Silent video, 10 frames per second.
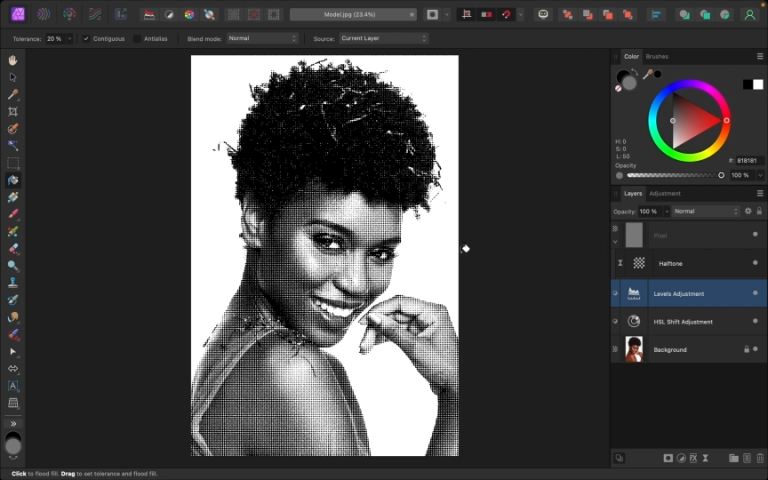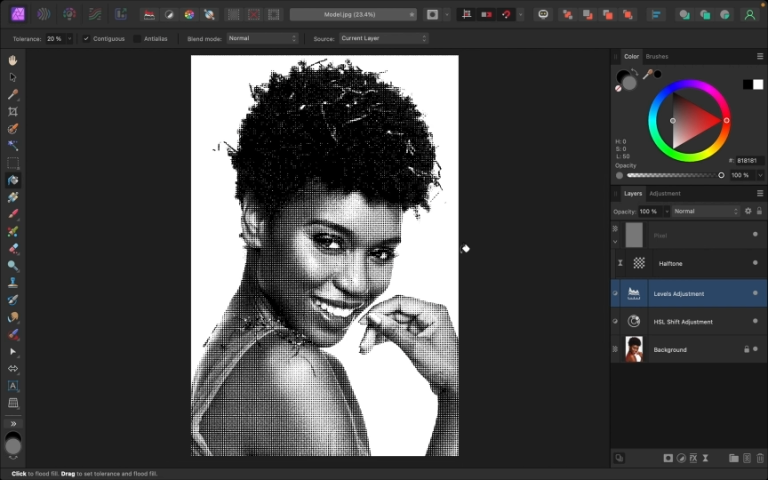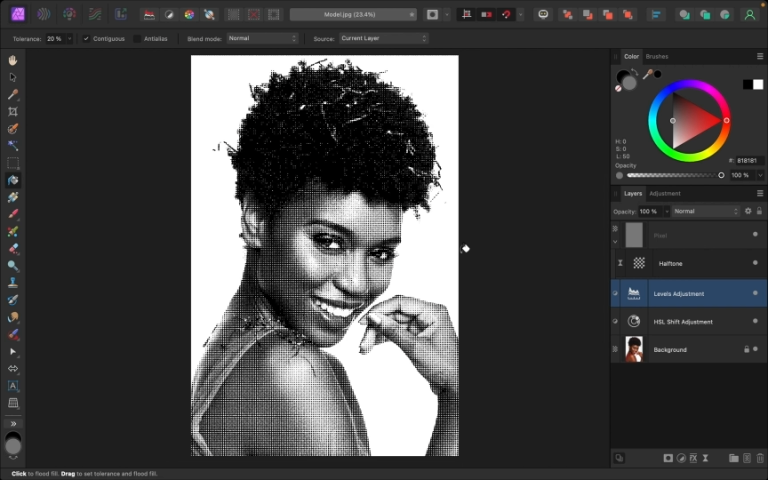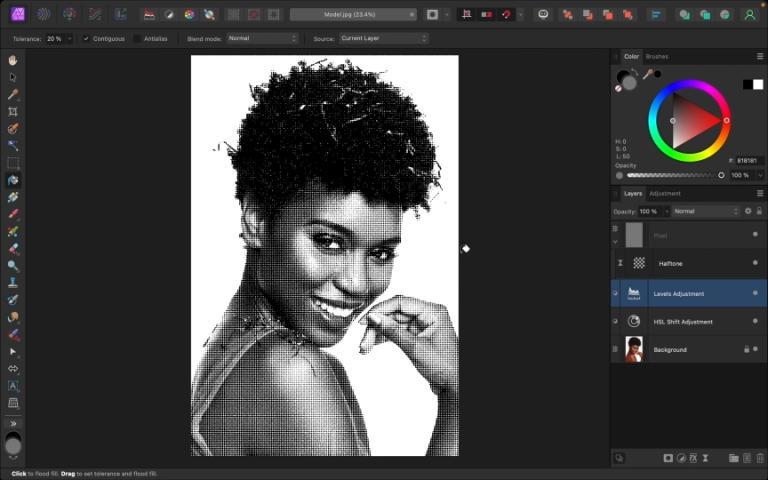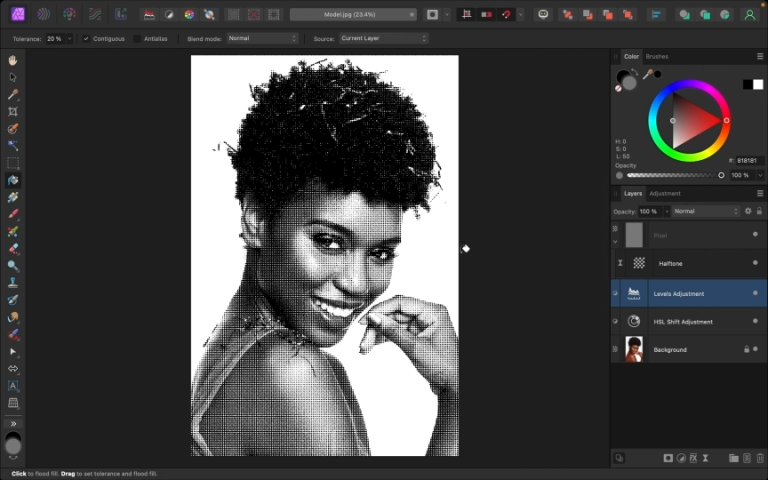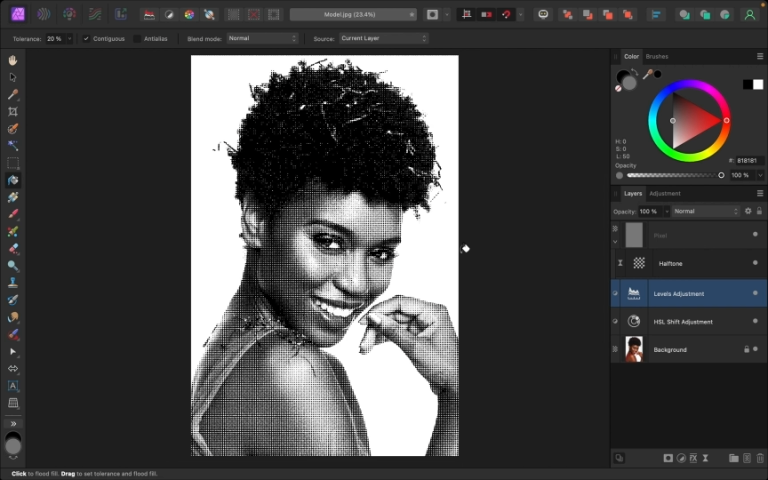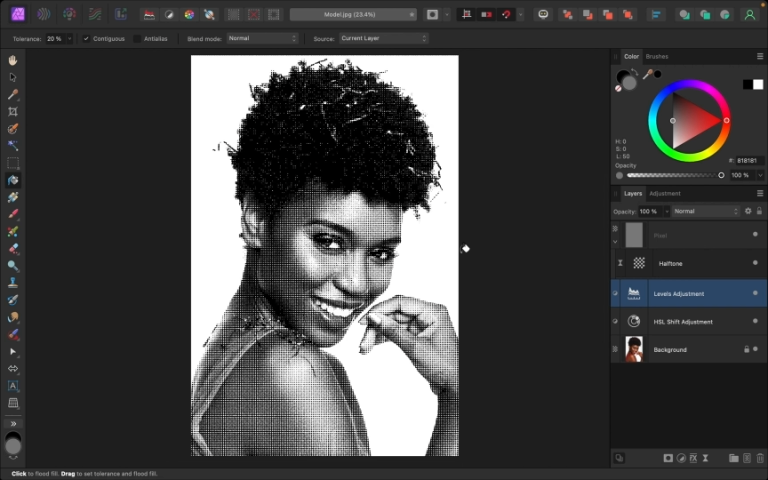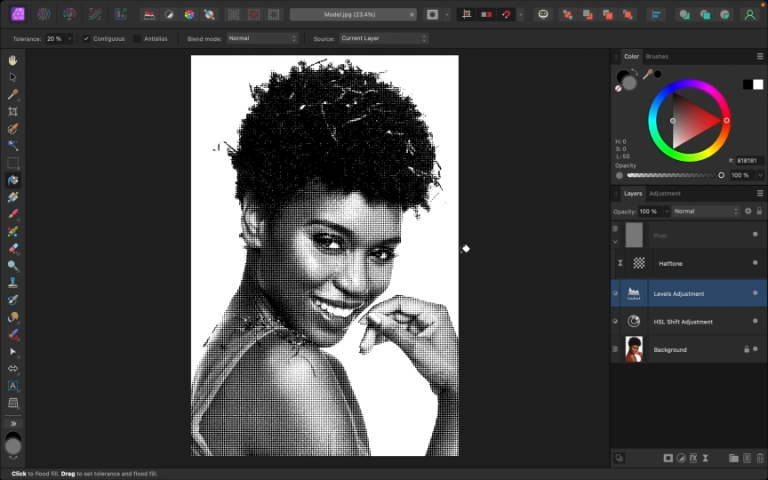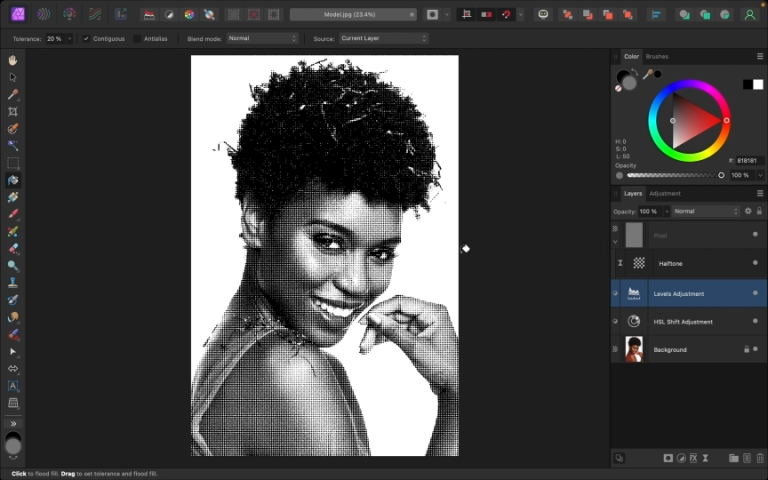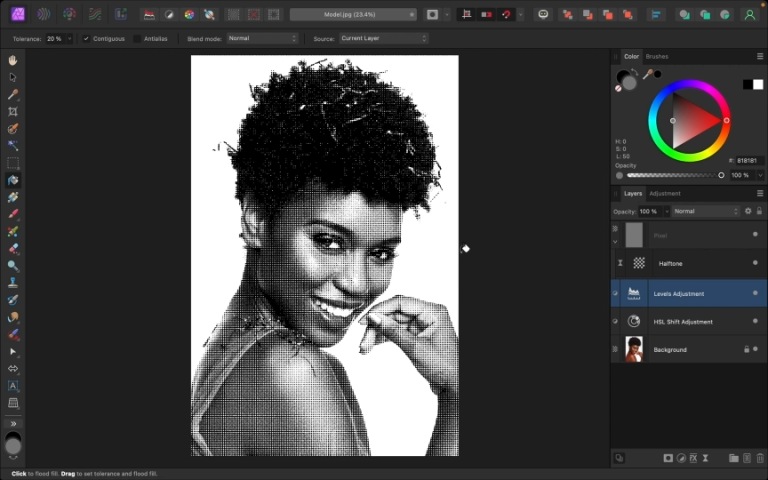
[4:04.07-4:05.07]
shape
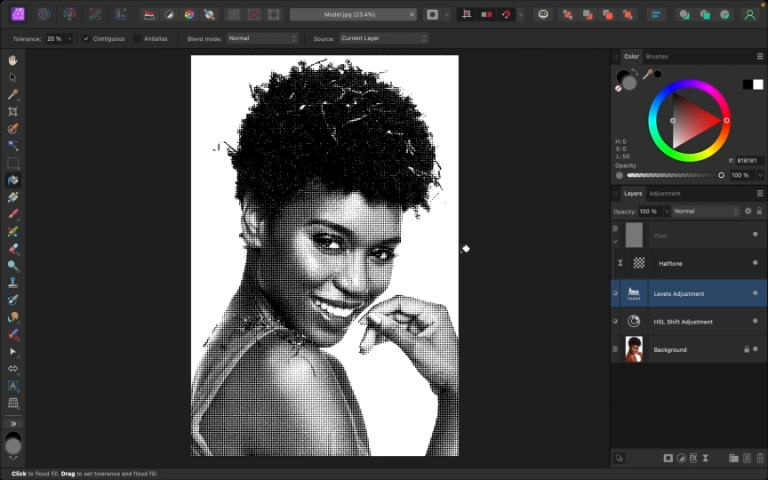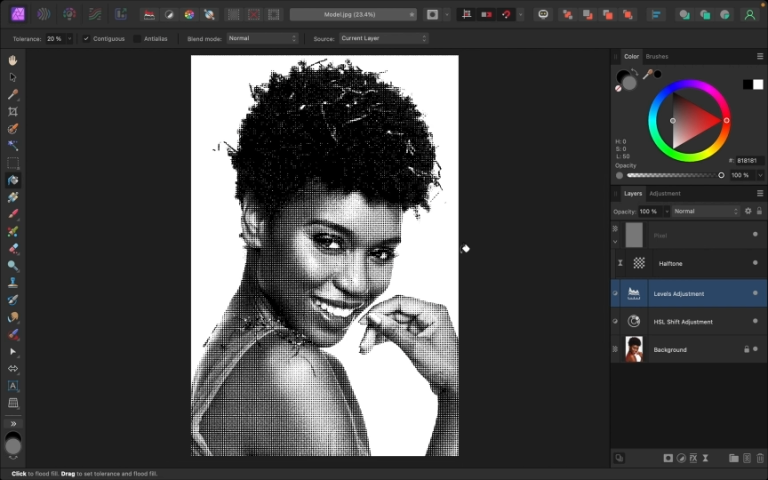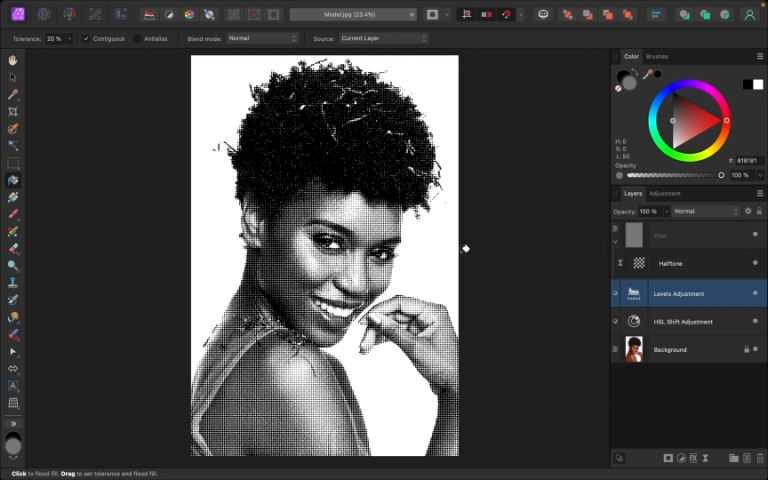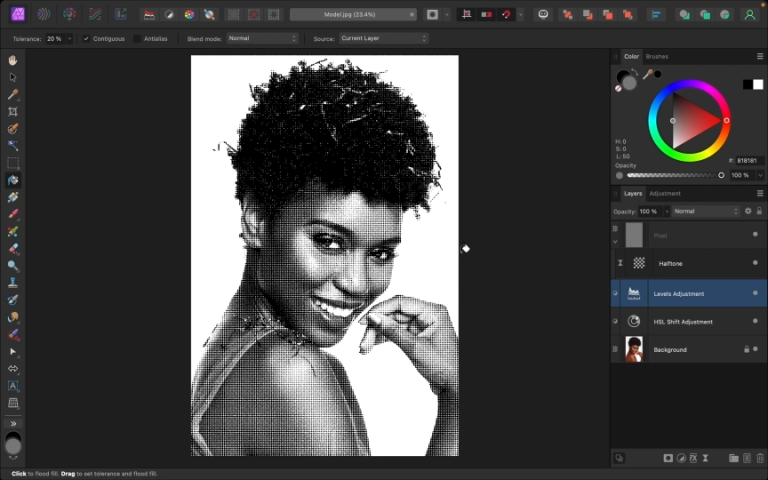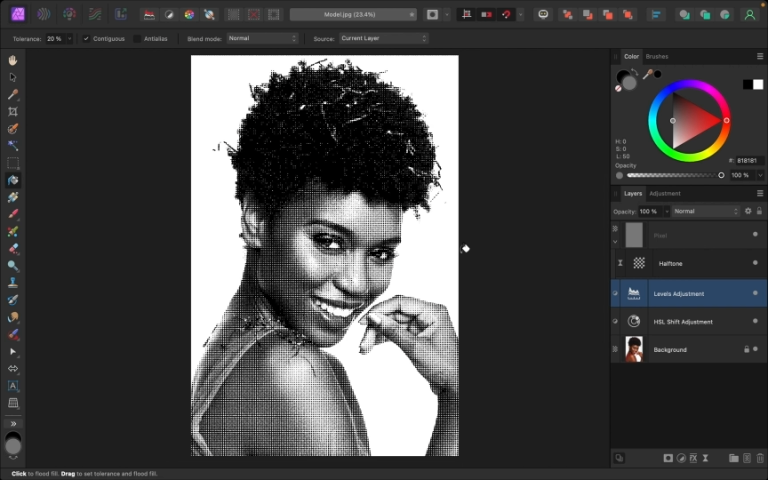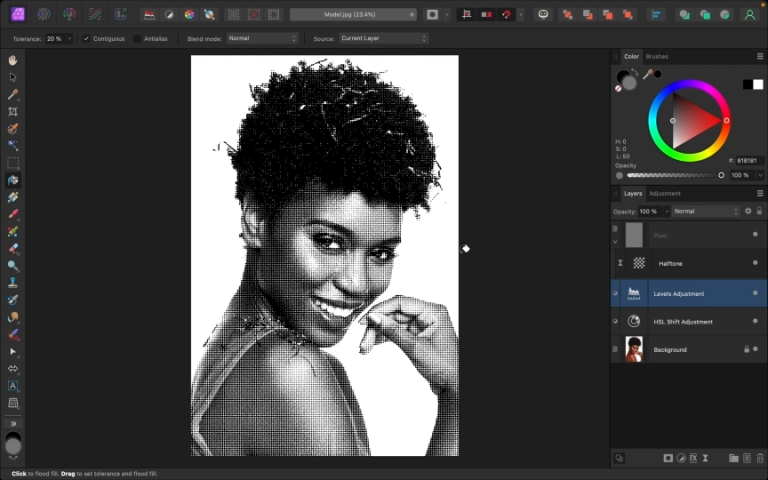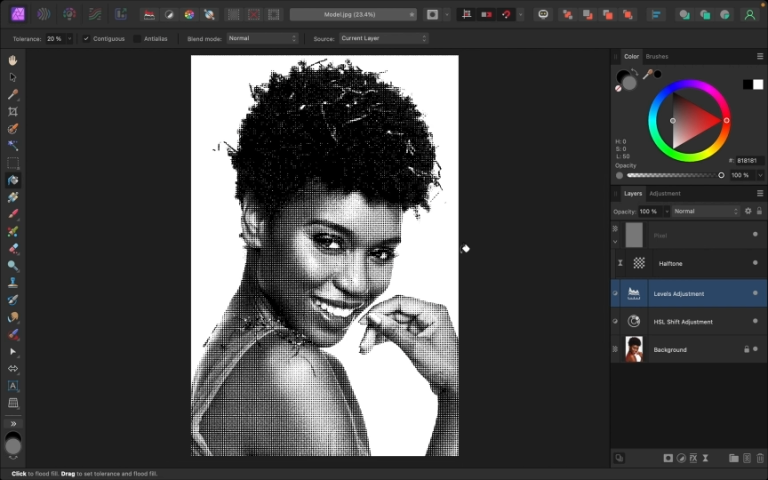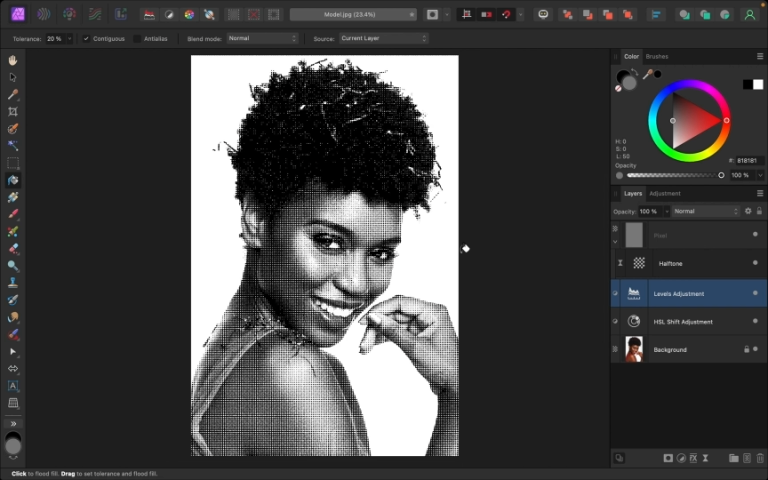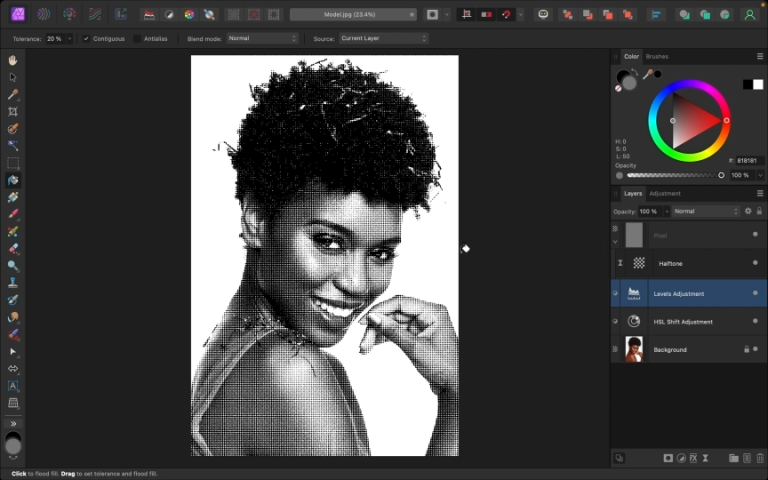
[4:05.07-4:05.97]
to these dots